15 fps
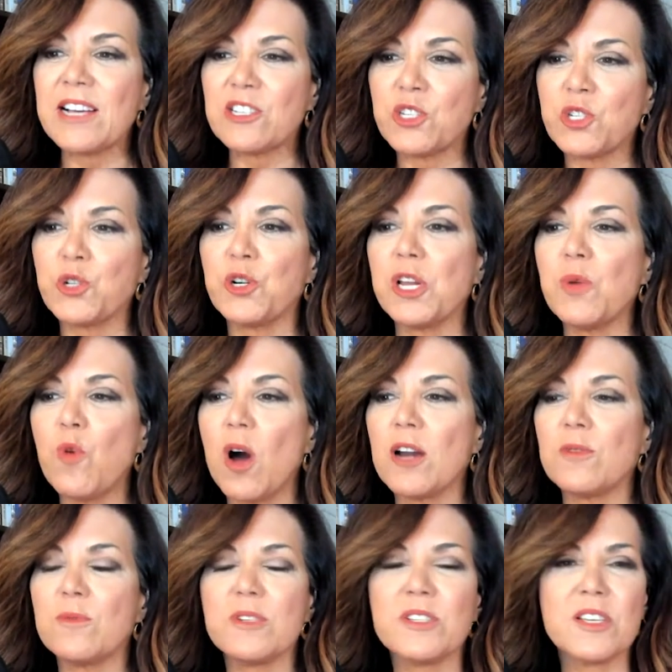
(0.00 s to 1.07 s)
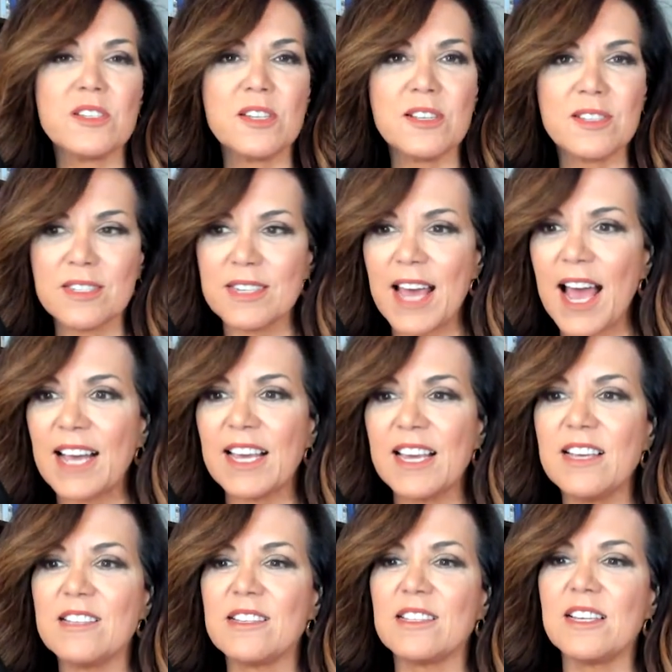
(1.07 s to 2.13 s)
sturdy, water-resistant, stack
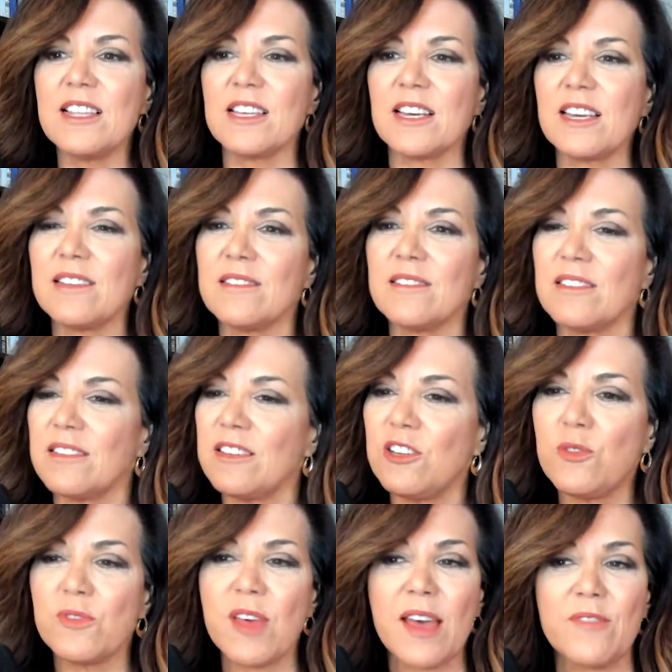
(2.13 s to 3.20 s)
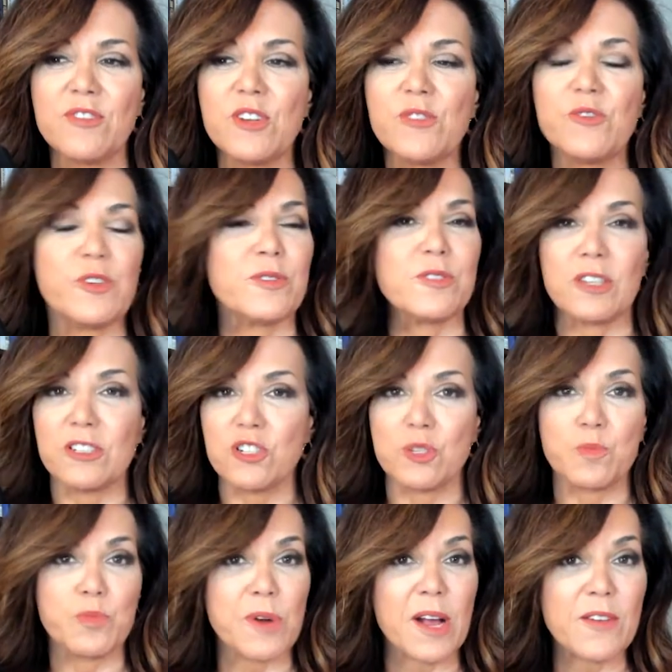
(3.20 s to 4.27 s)
easily. They have different
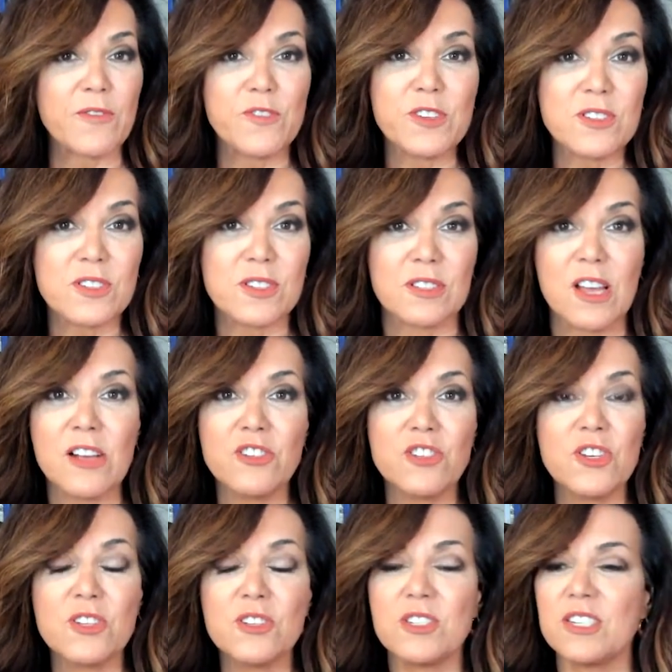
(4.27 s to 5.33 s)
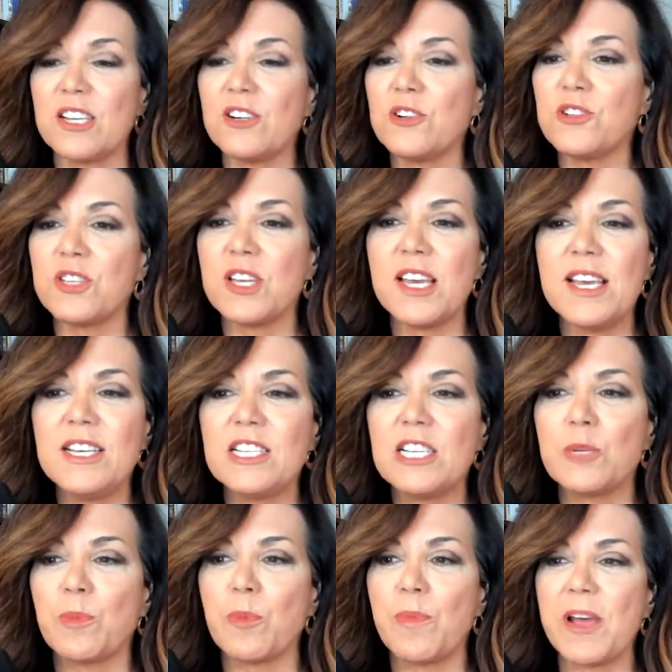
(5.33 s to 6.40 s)
delicious breakfasts, lunches, dinners, easy
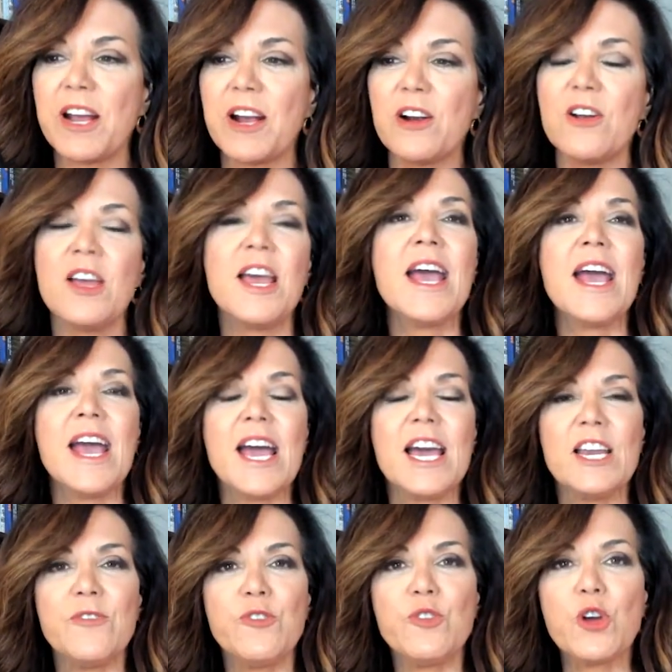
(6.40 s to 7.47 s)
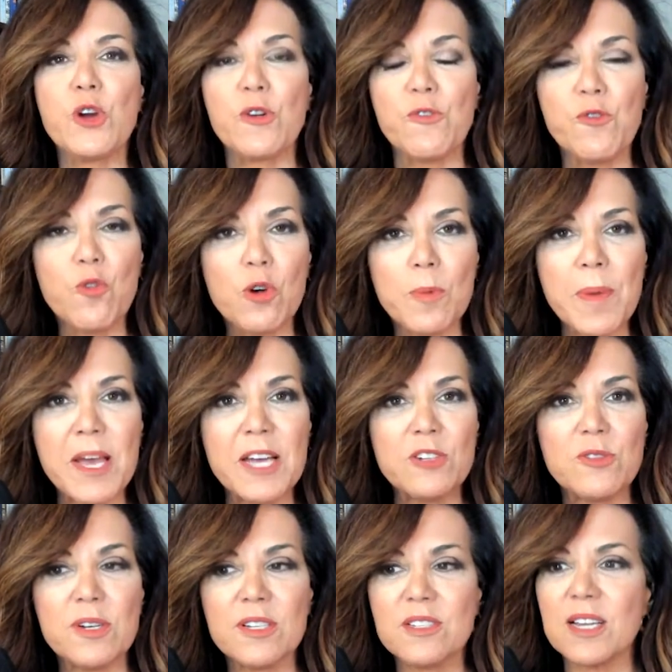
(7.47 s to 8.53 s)
to prepare. And if you go to
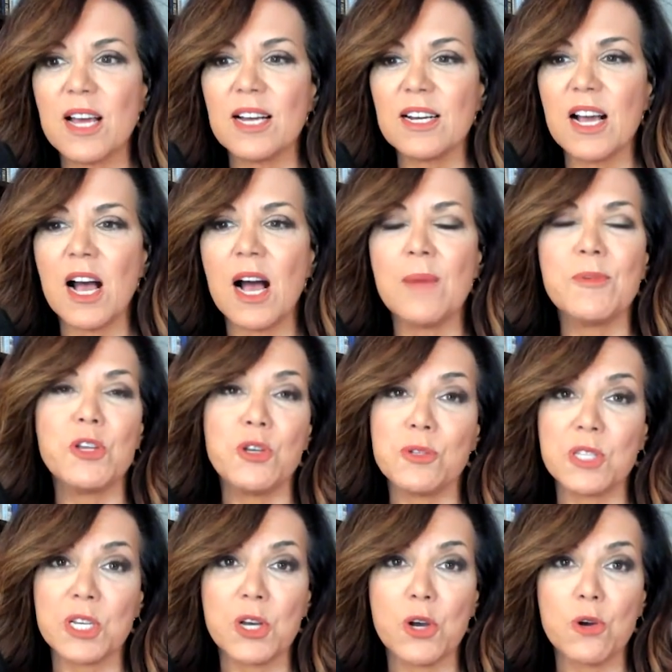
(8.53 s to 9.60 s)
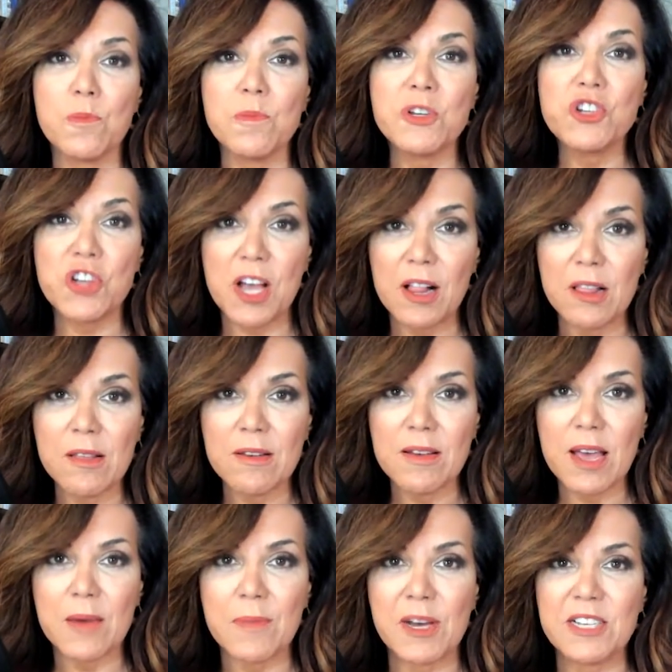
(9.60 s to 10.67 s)
4patriots.com and use the code Michelle,
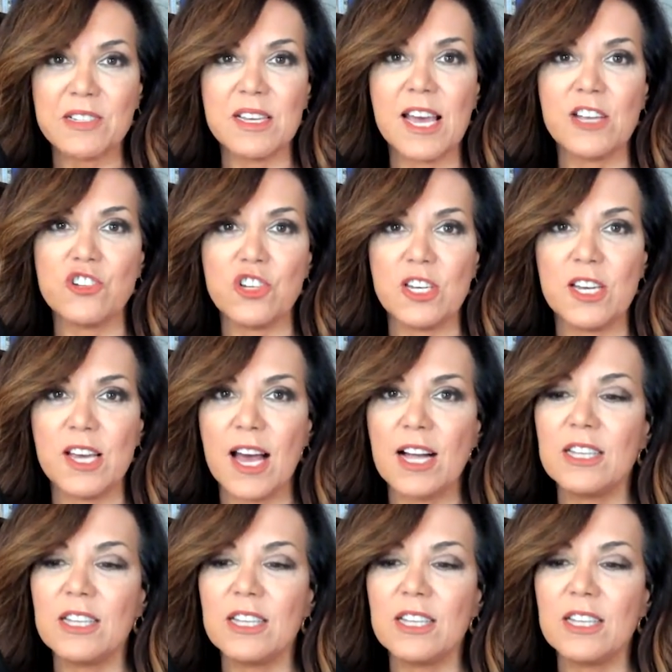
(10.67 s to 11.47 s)
Michele,